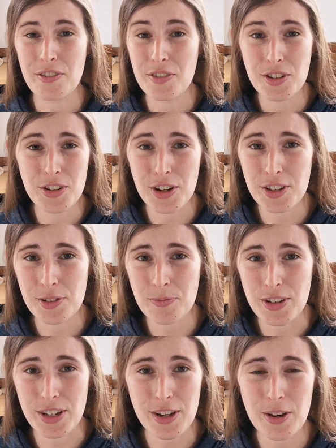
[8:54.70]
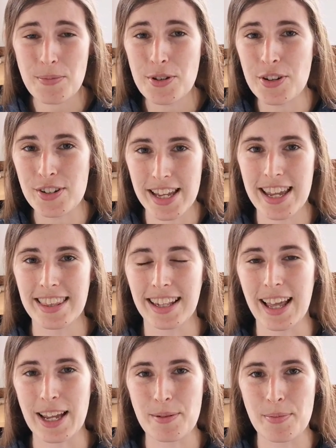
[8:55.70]
If you've enjoyed the video, be sure to hit the
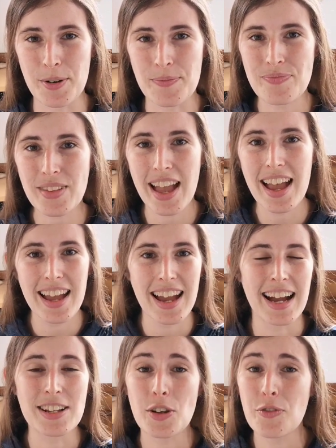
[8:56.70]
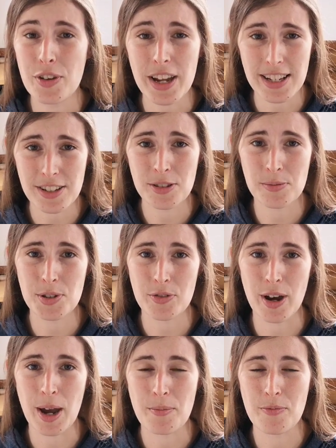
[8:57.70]
like button and don't forget to
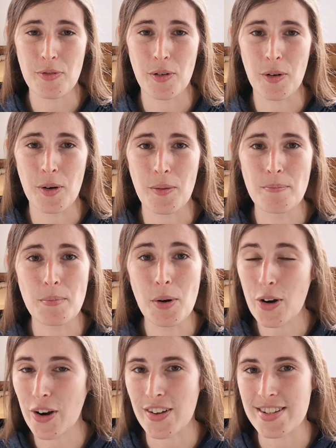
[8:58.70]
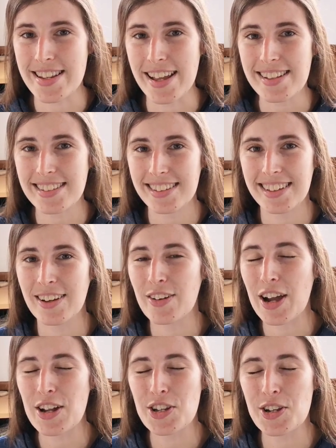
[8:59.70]
subscribe for more content and I'll
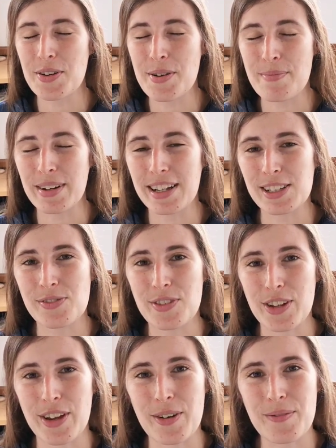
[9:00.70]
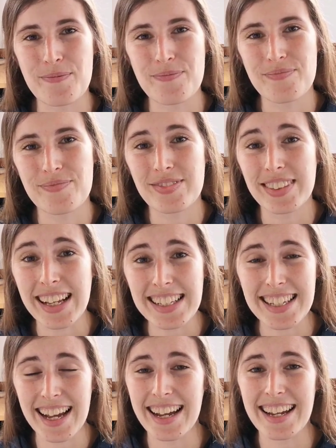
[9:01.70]
catch you in my next video.
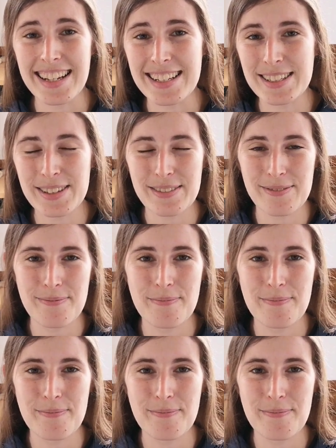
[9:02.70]
Thanks guys,